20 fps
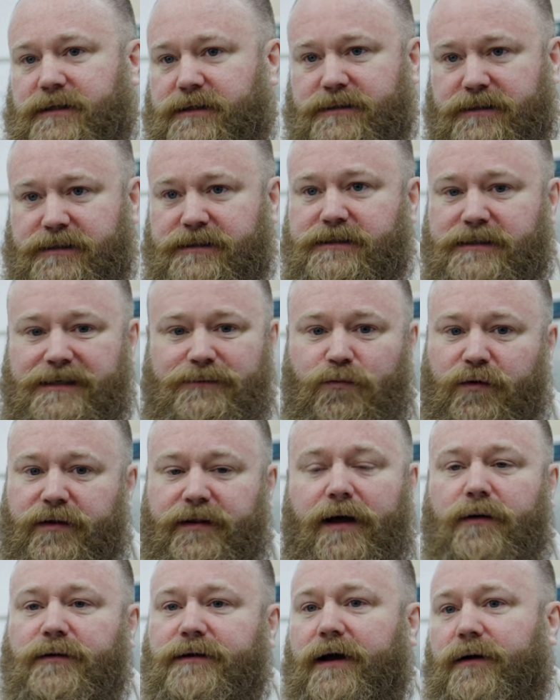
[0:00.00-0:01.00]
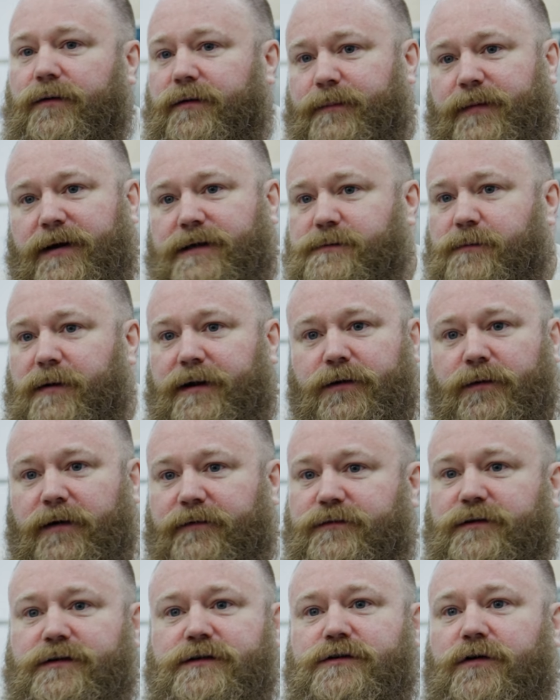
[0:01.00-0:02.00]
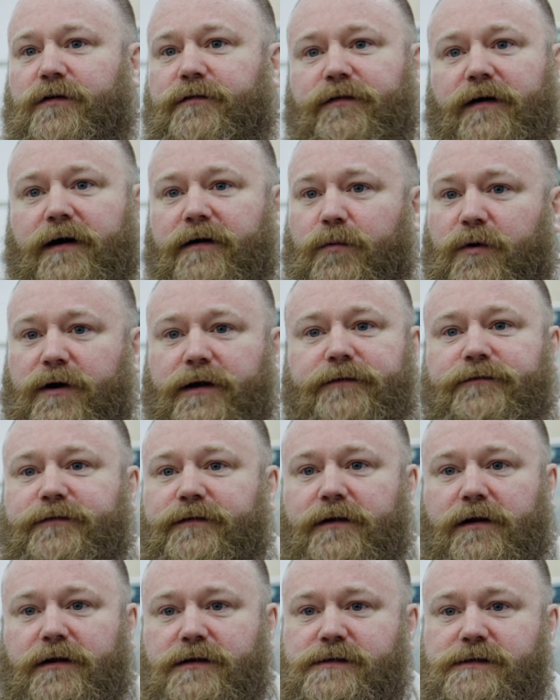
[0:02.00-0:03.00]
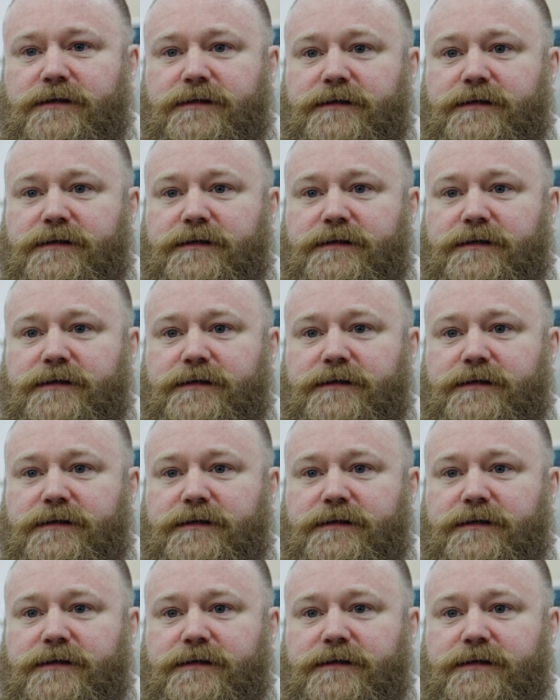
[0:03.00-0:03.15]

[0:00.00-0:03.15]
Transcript: This is without doubt the best menu I've done so far working for the Lost